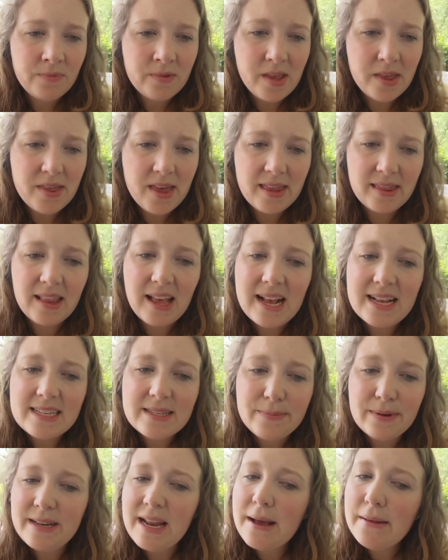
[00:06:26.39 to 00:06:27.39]
And then
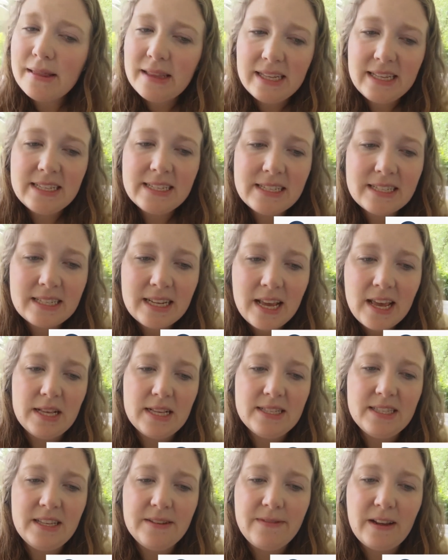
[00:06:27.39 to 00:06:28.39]
last but not least is the